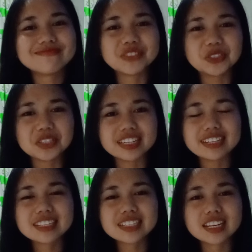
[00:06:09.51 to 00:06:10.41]
do
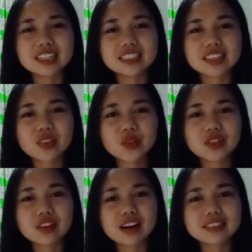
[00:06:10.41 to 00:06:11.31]
this, and
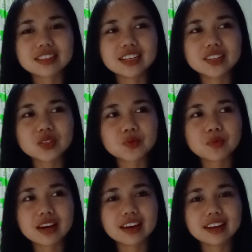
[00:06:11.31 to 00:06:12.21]
that is
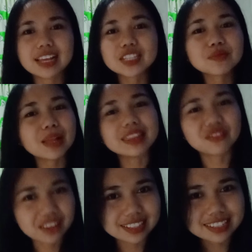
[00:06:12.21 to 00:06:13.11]
my lesson plan
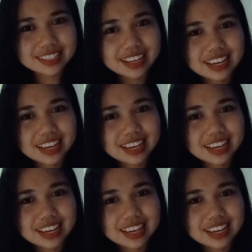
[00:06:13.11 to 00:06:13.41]
defense.